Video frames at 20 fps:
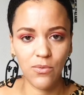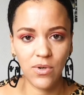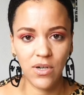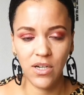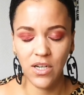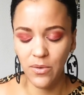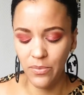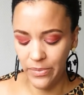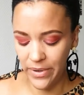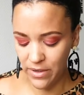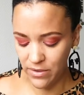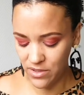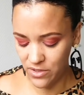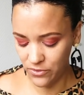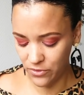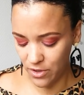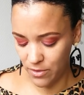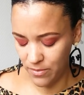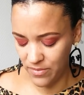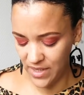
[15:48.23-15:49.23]
where are your parents
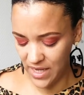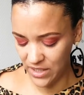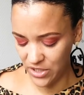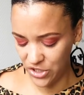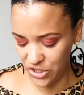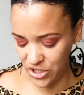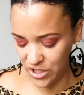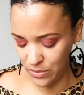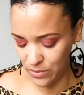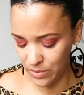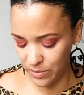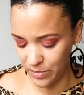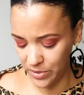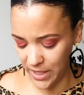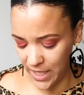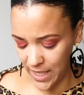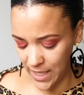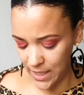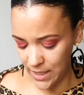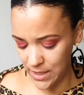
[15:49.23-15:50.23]
from? Then she
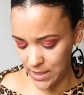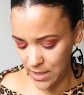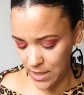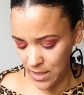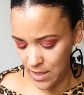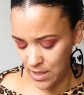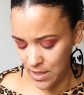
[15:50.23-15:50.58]
replied,